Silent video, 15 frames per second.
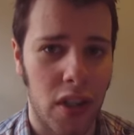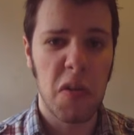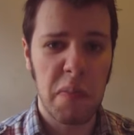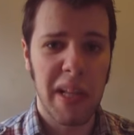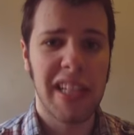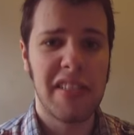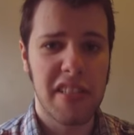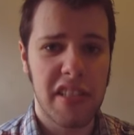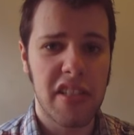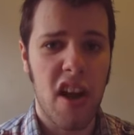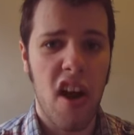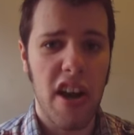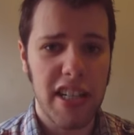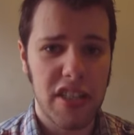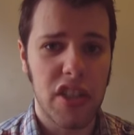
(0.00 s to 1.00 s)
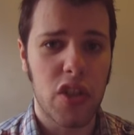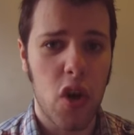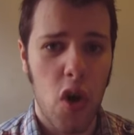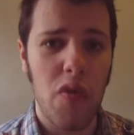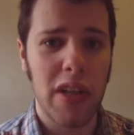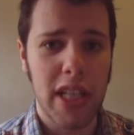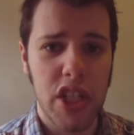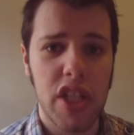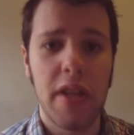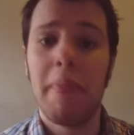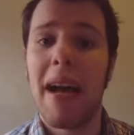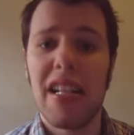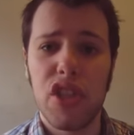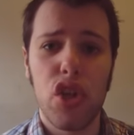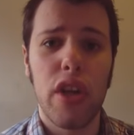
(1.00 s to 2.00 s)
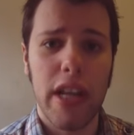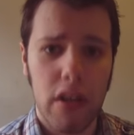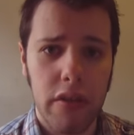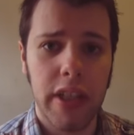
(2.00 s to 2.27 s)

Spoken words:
A good place to start is to call religion a mental